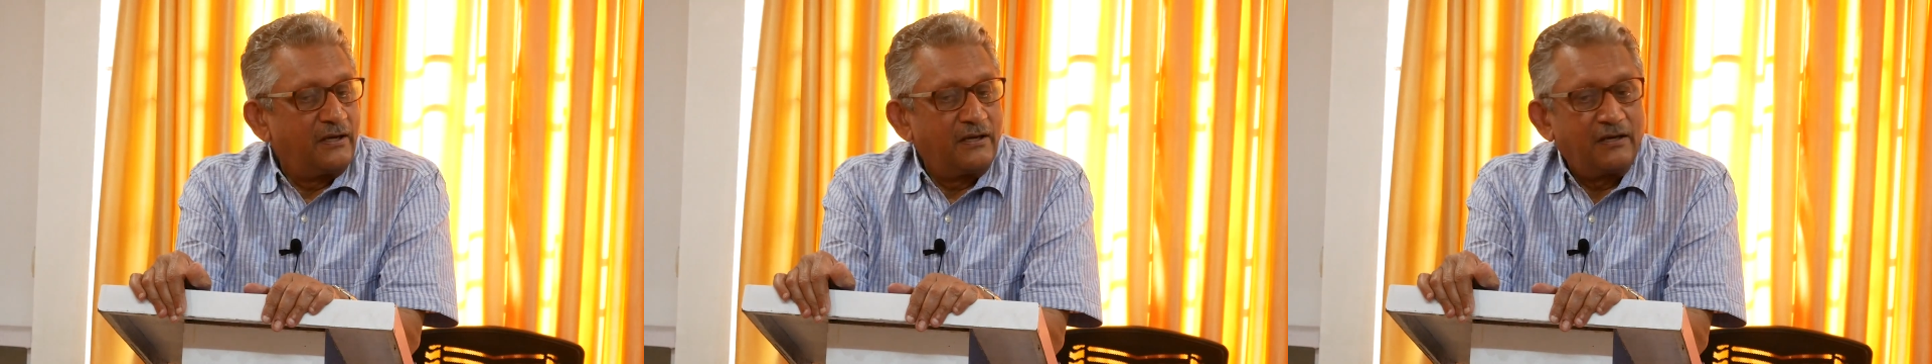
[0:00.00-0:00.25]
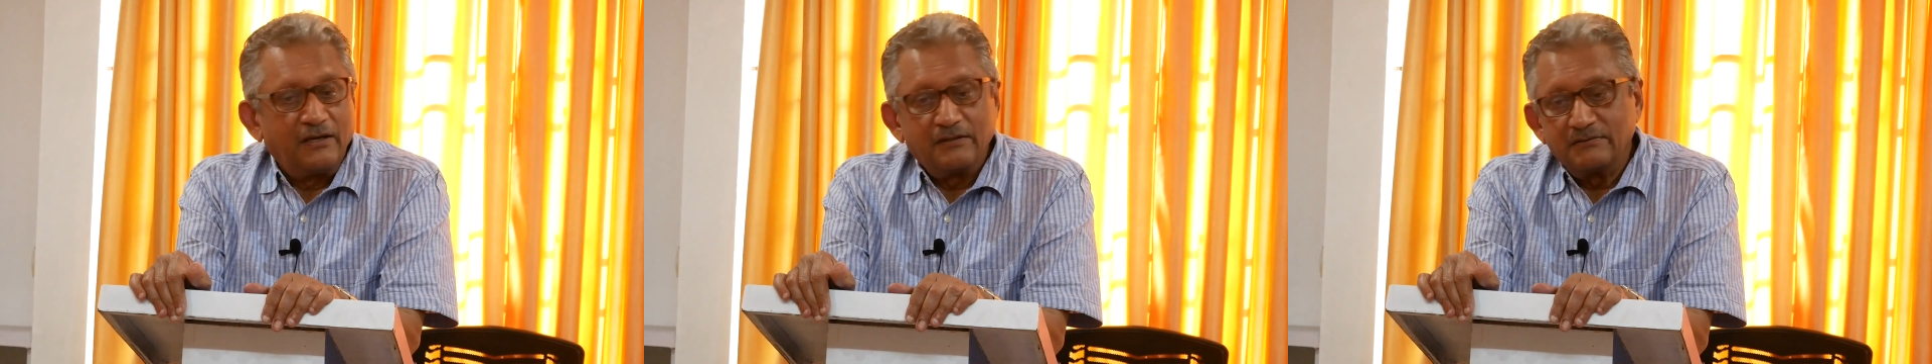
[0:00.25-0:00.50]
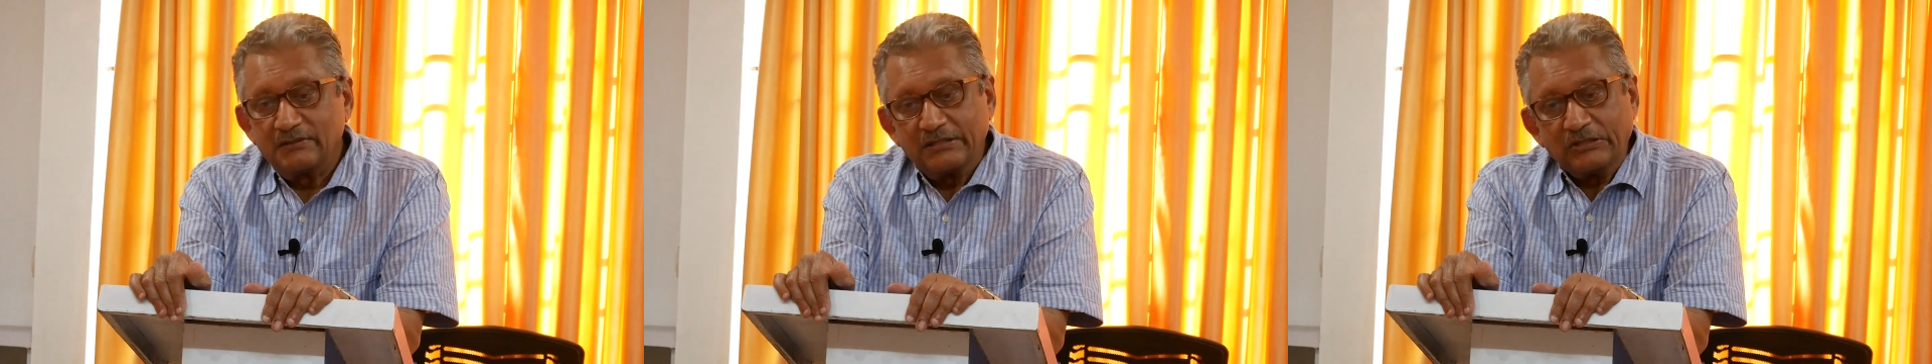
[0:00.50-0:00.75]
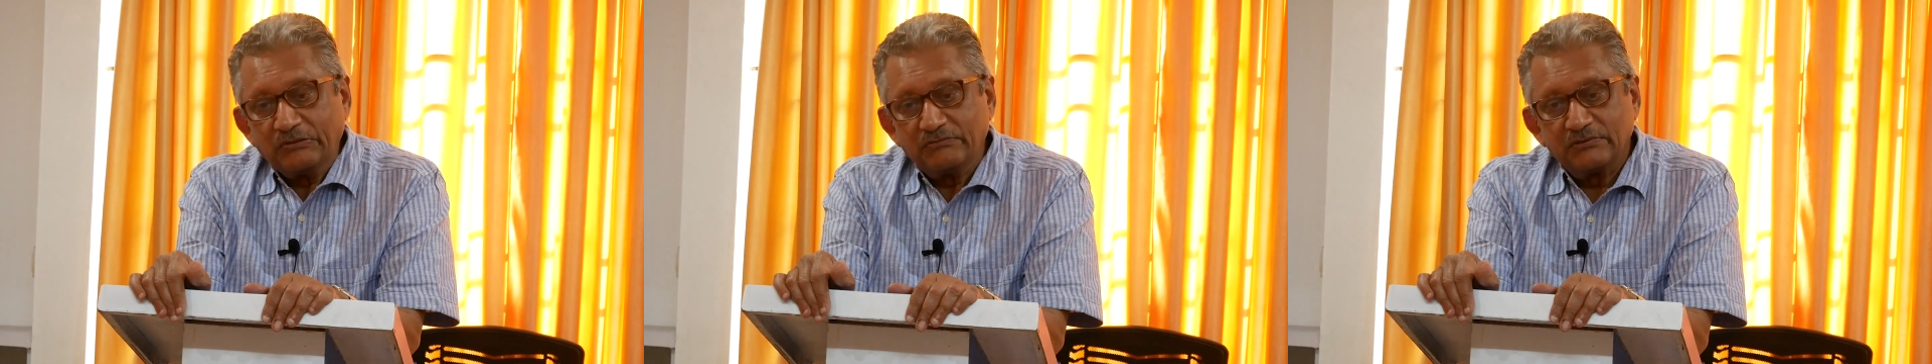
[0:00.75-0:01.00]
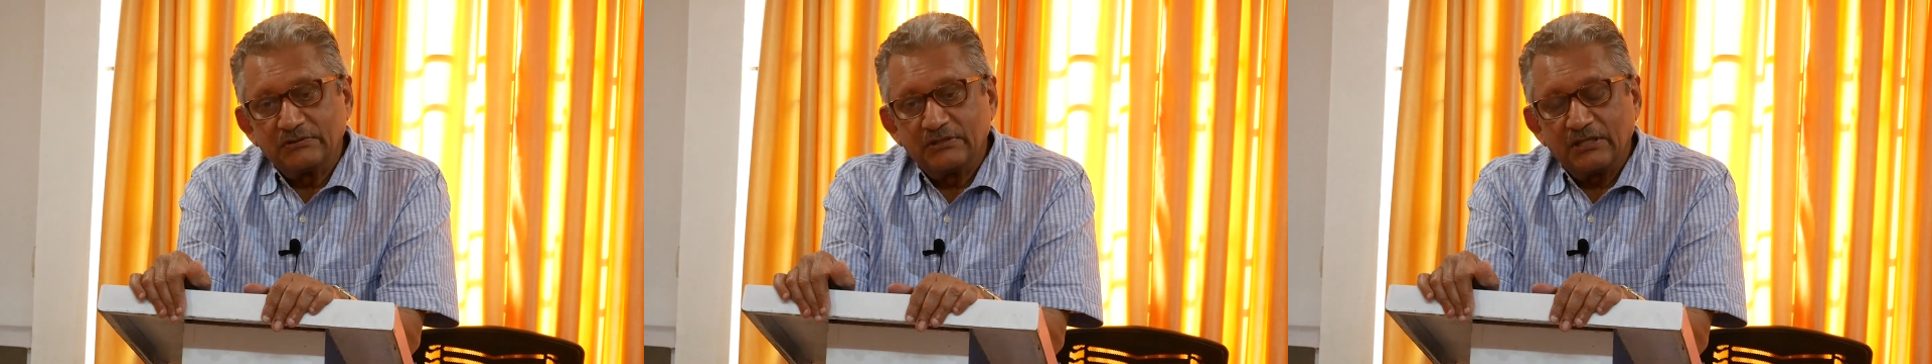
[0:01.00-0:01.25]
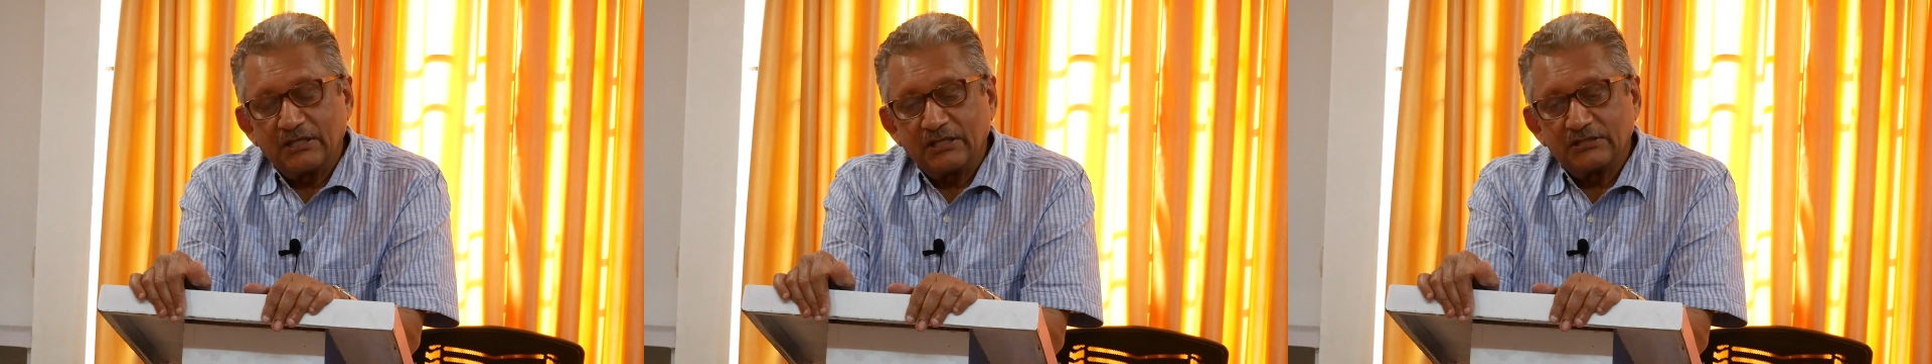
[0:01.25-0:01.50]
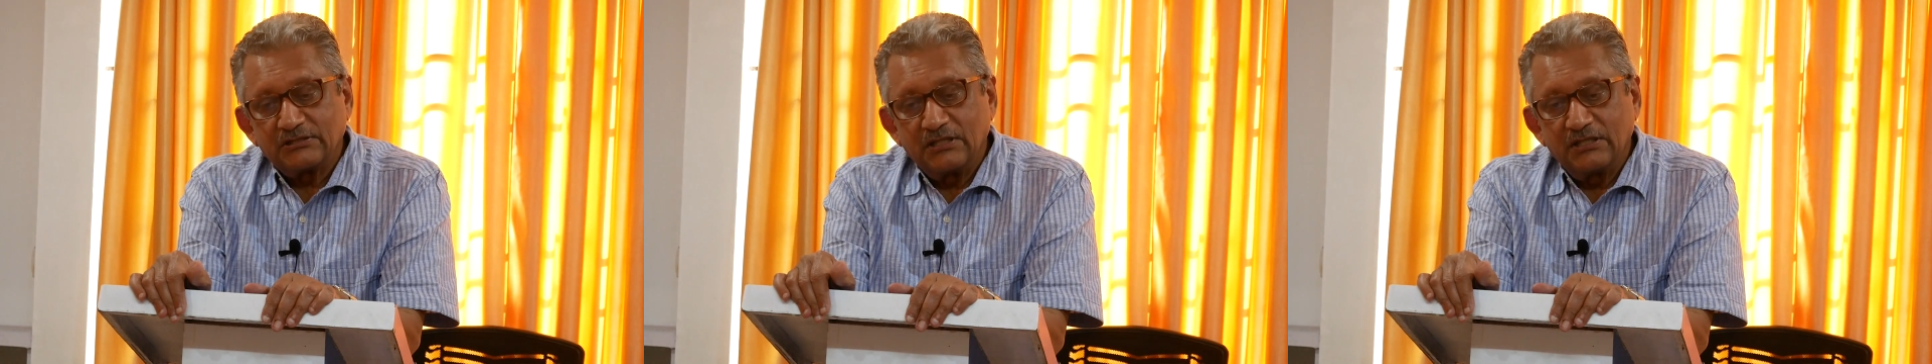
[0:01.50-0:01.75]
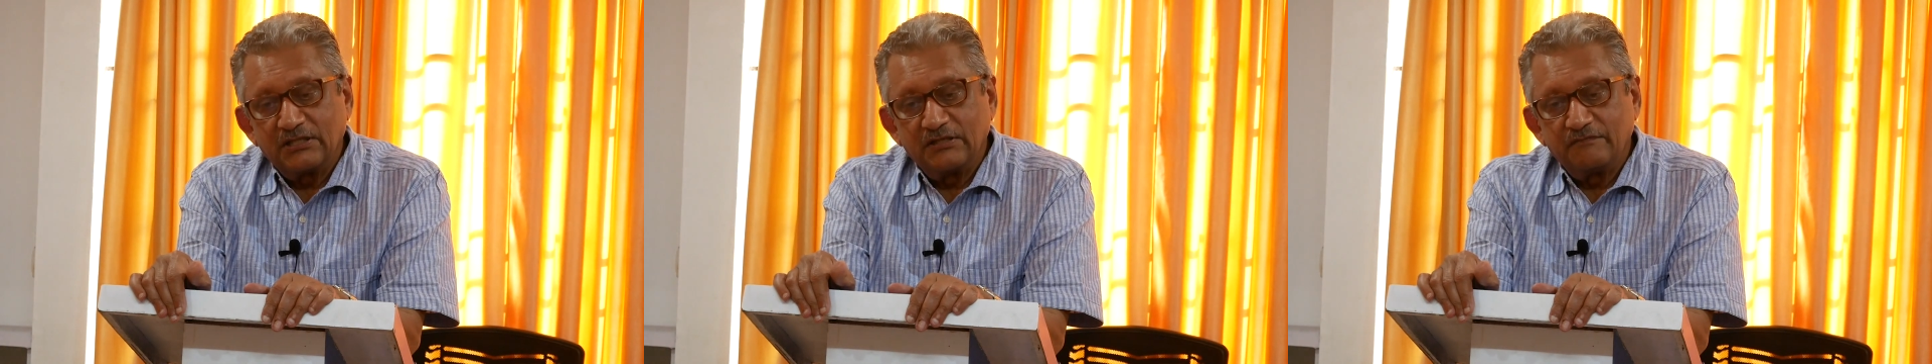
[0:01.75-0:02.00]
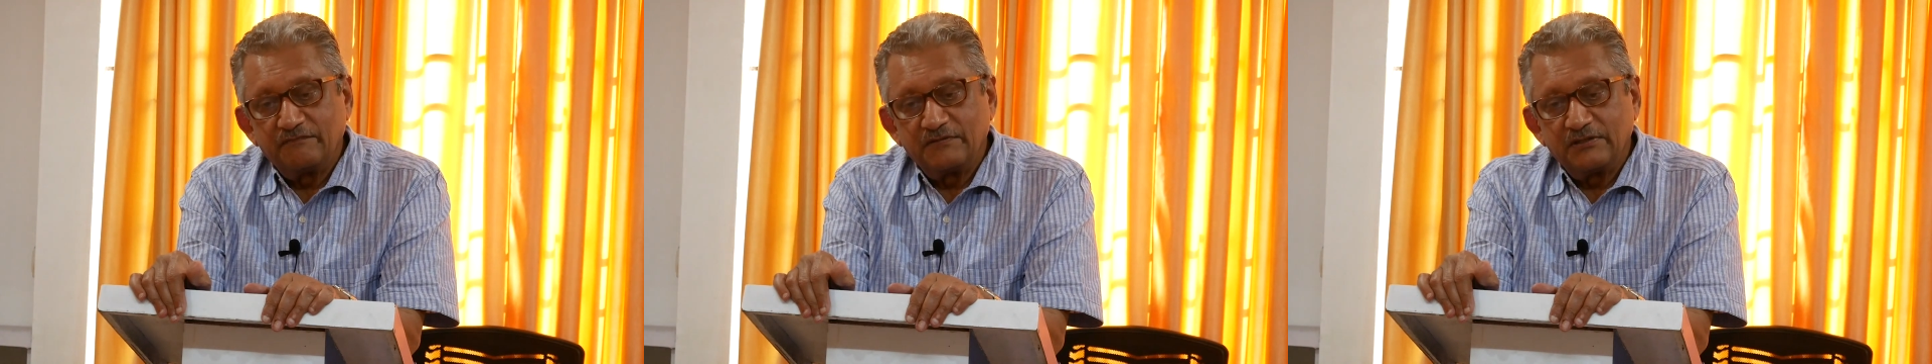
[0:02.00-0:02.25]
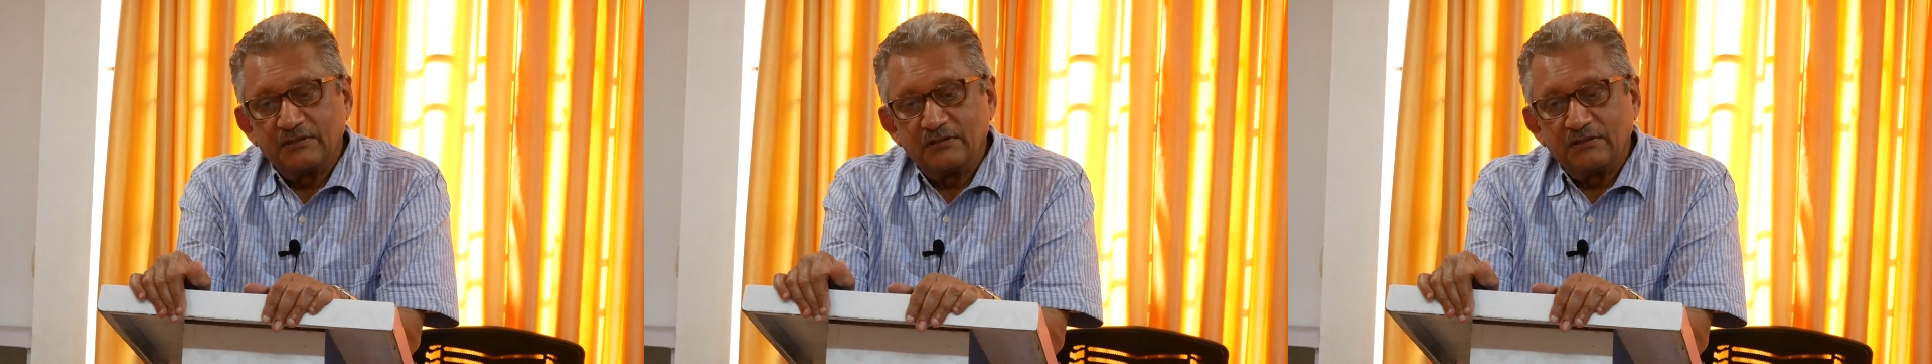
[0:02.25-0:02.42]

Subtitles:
And they occasionally give